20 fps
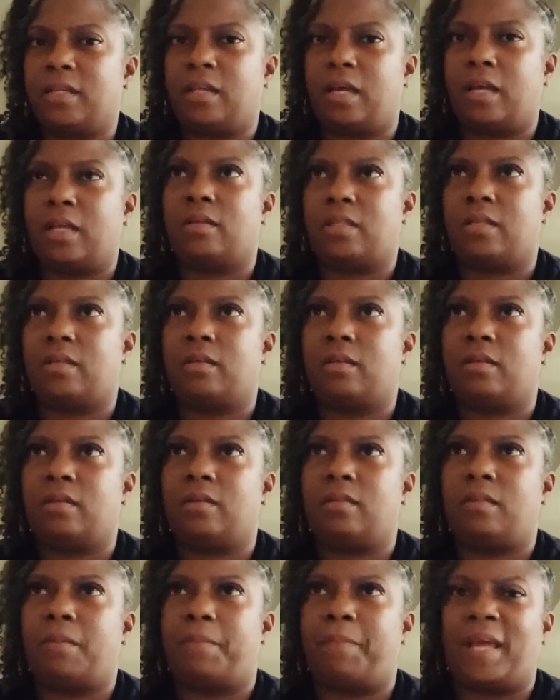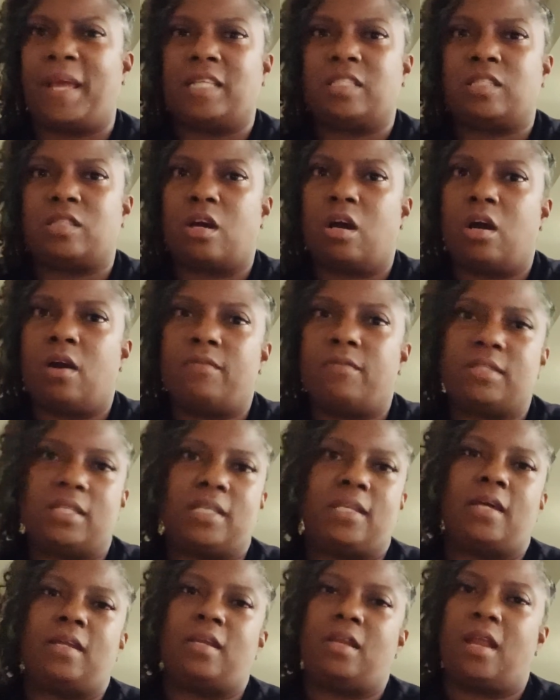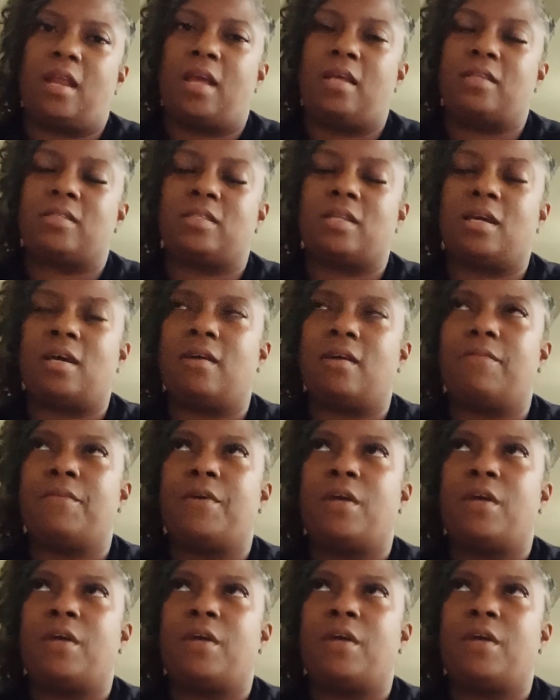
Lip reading: like the base offs and none of that stuff.